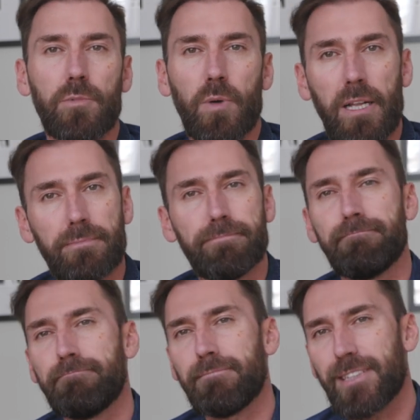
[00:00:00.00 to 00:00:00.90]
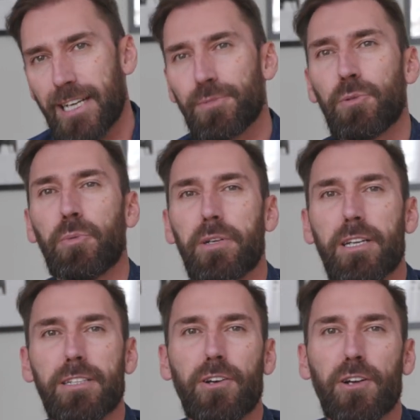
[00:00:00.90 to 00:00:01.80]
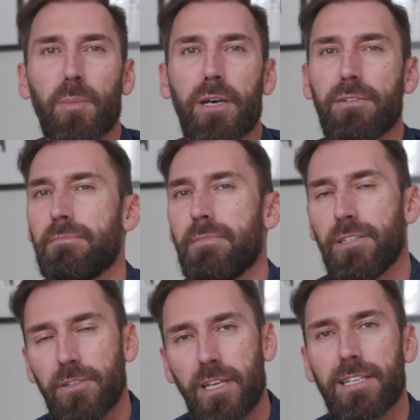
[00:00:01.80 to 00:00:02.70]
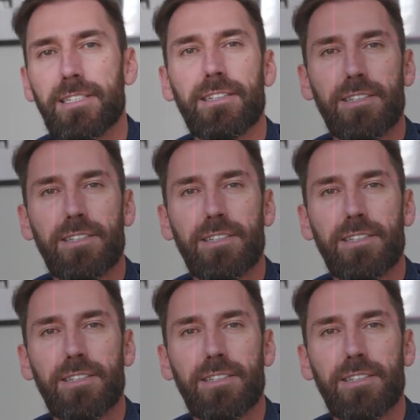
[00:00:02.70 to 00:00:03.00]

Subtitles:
Well, that's what we're going to talk about in today's